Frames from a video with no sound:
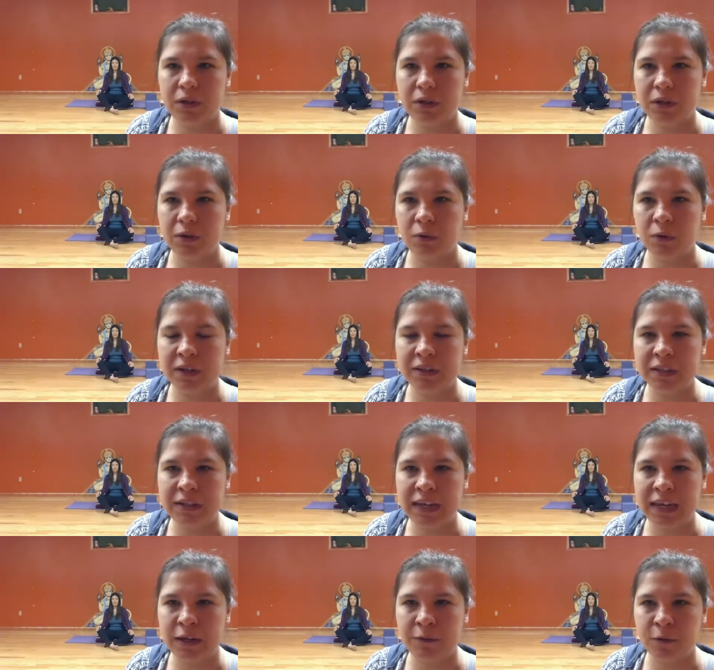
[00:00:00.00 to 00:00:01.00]
What does it
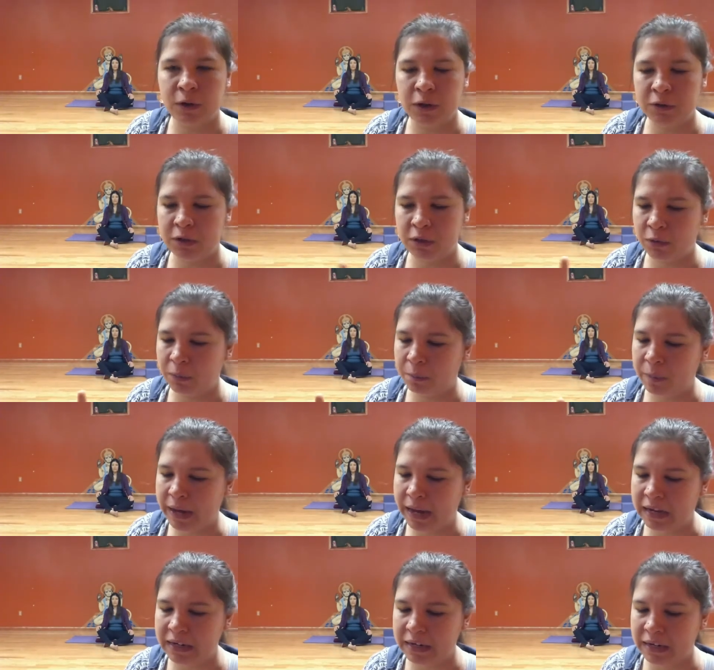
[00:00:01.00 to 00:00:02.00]
take for you to
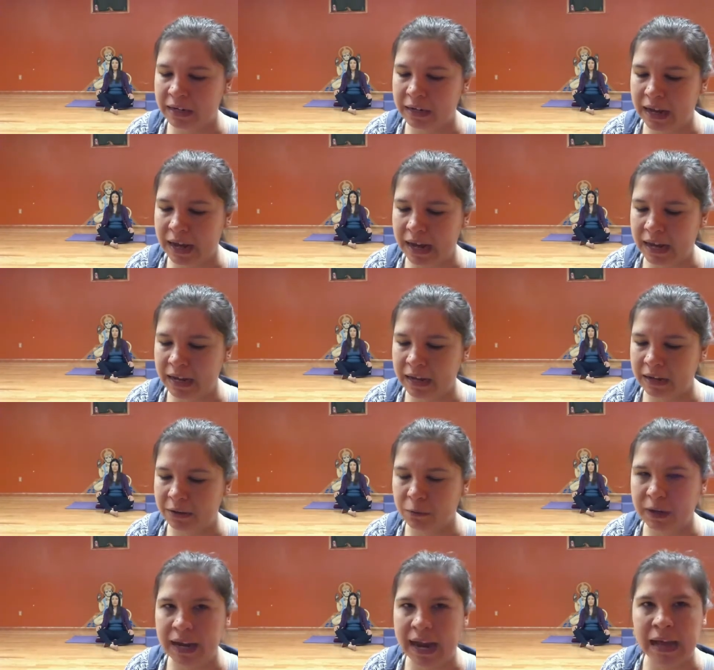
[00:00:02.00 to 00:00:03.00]
abandon a
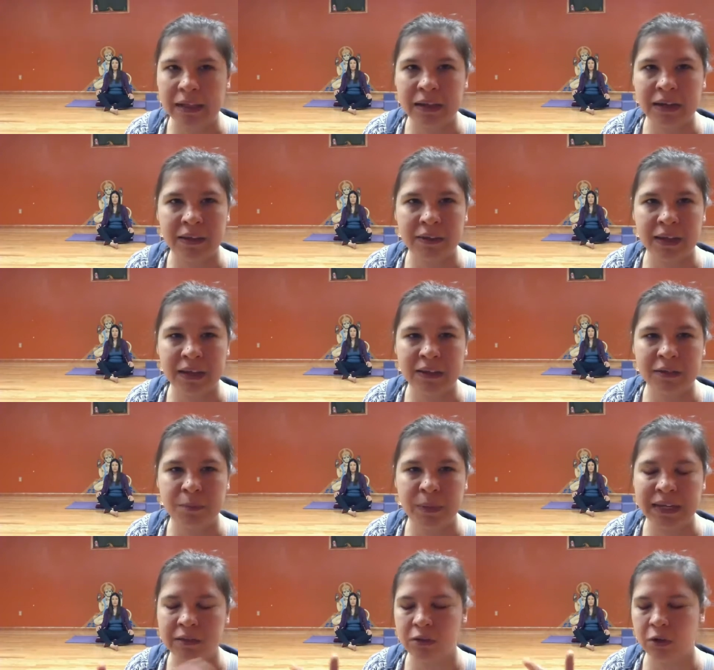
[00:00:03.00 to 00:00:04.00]
reality that is
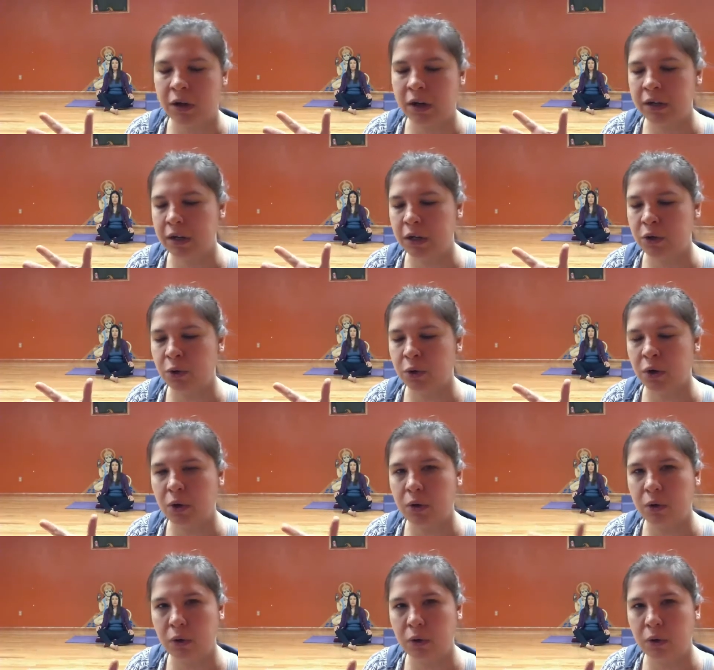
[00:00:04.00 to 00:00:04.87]
based on your